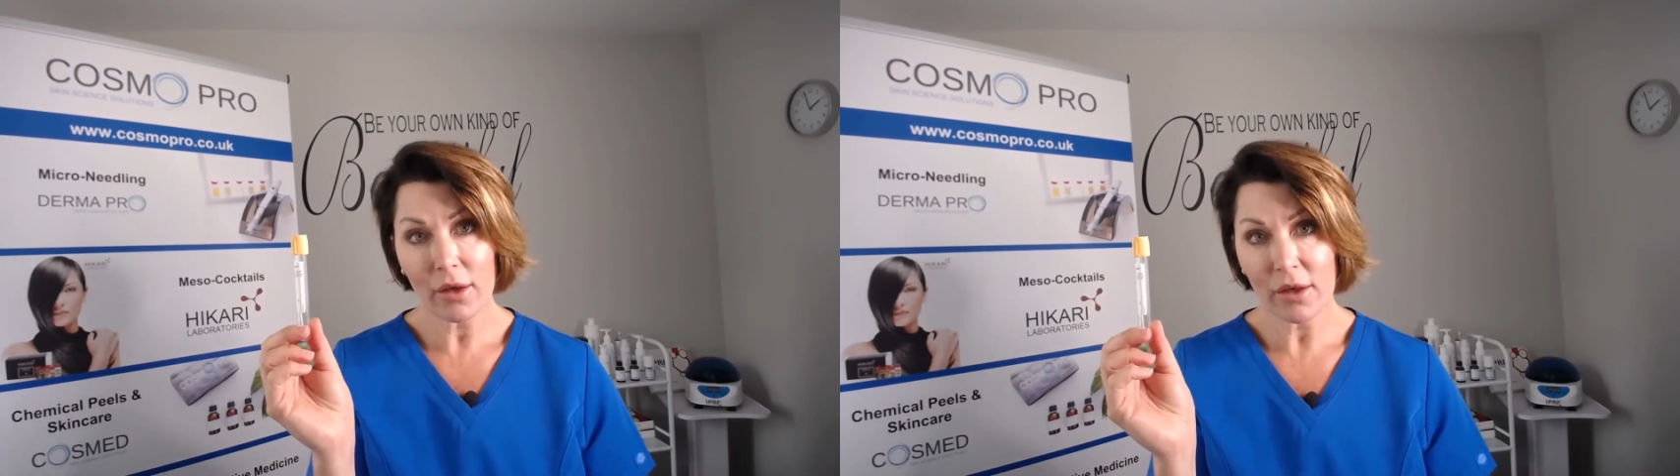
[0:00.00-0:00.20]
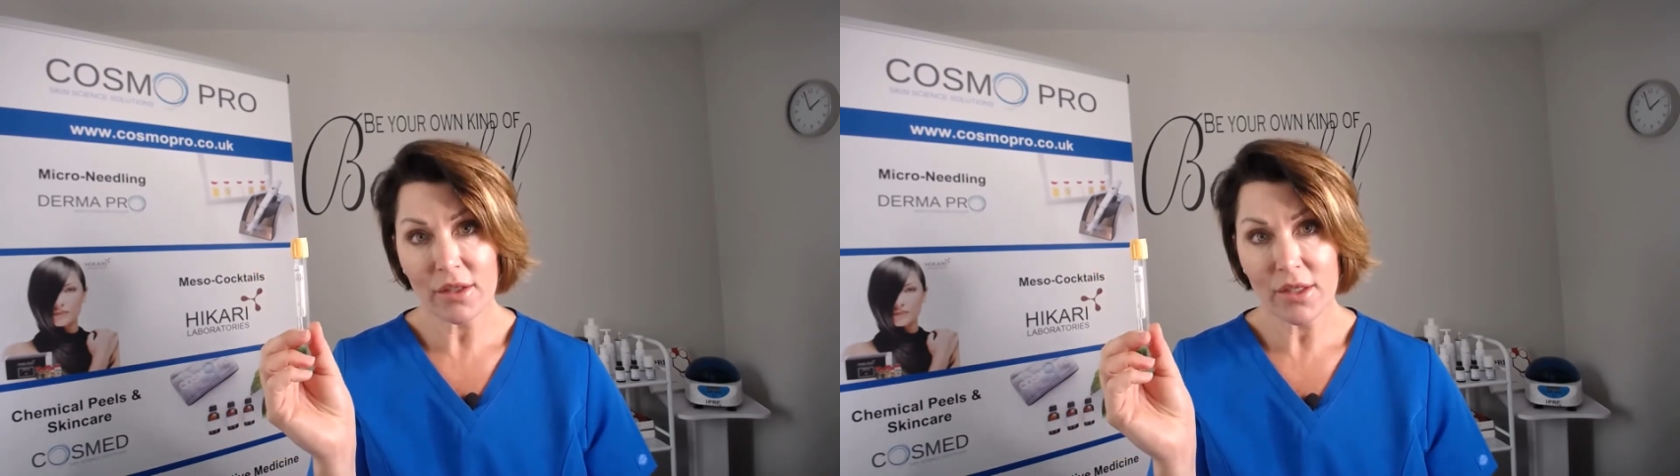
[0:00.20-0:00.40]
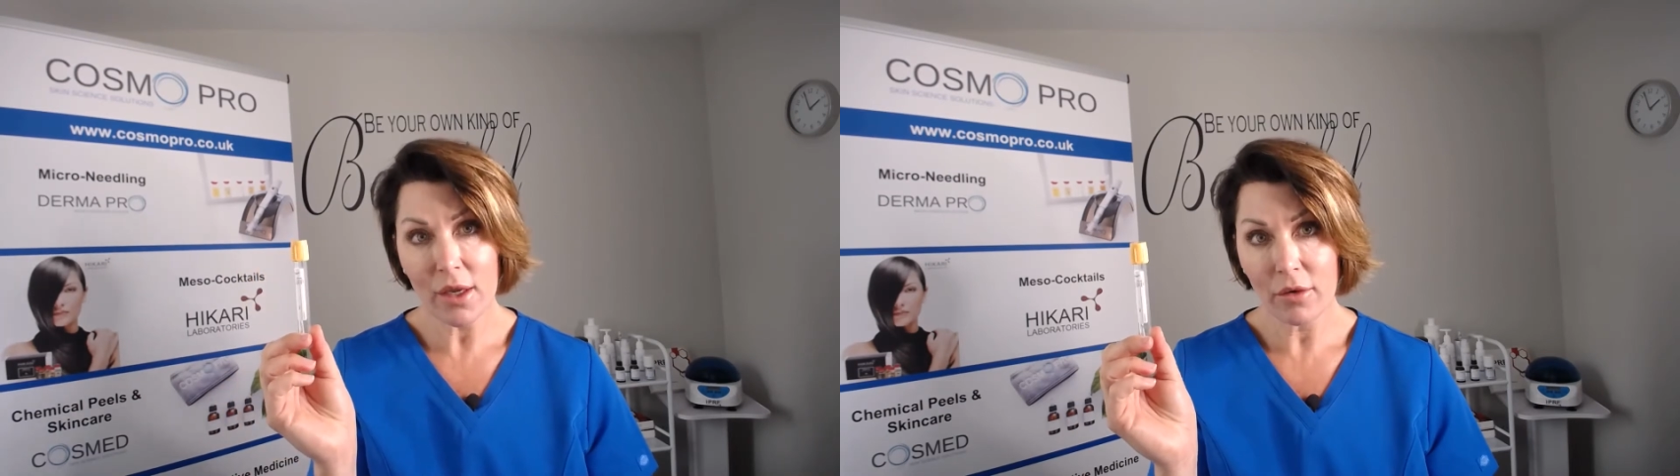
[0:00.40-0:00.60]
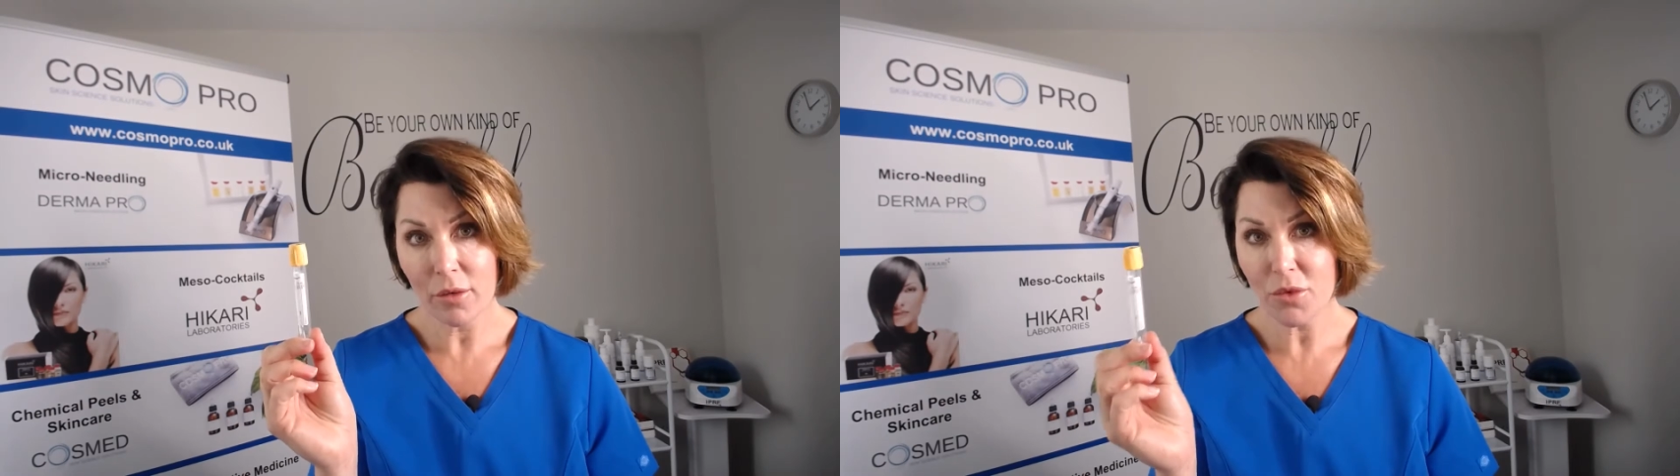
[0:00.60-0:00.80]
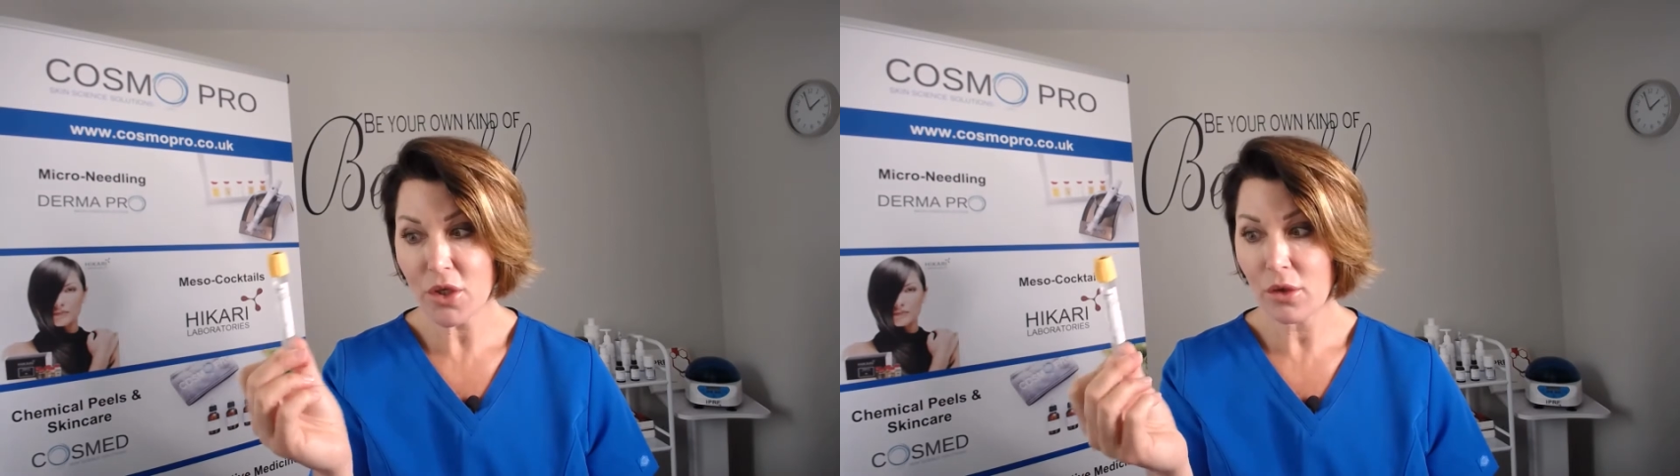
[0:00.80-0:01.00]
in a
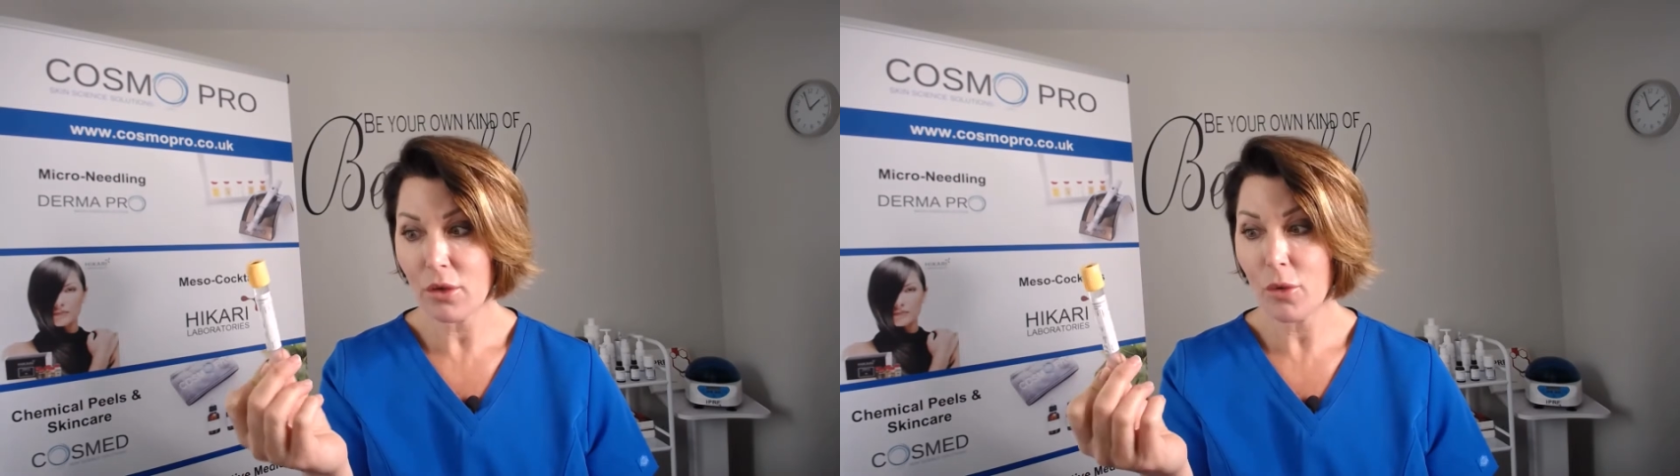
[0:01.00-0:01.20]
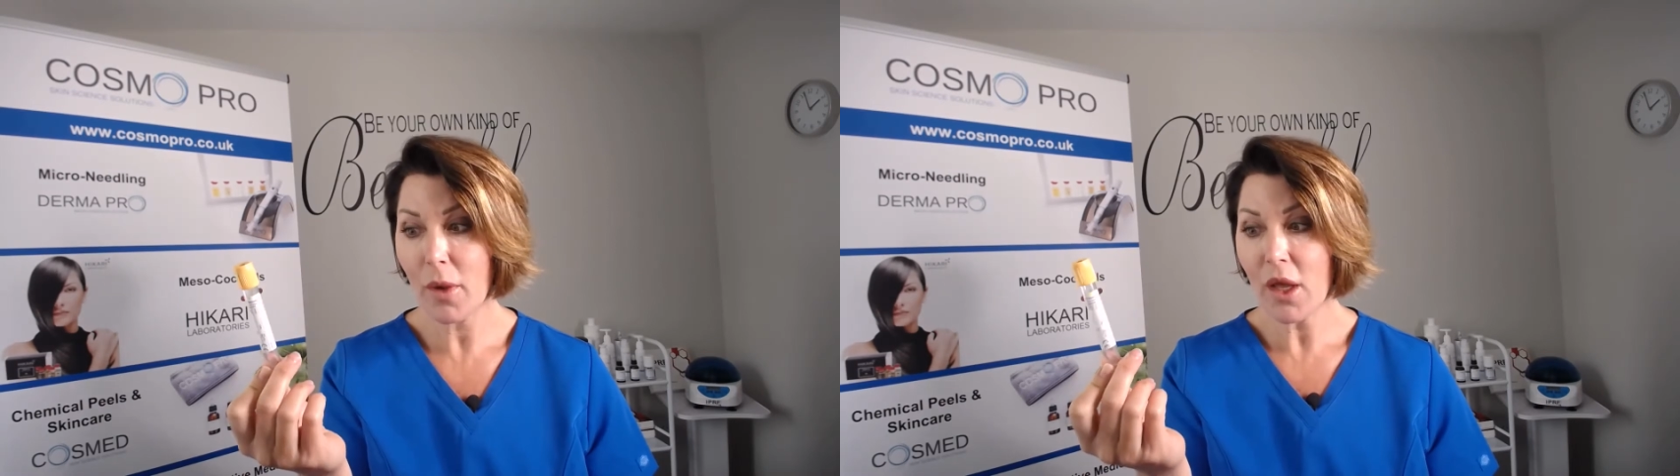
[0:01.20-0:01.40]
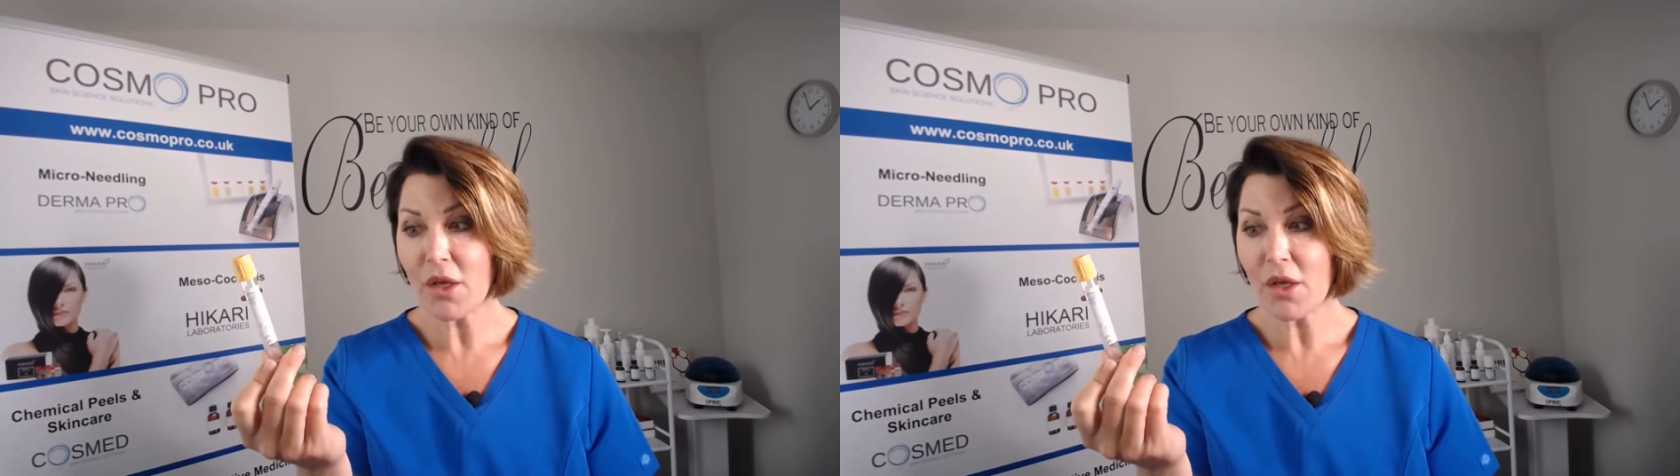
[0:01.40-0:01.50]
serum tube,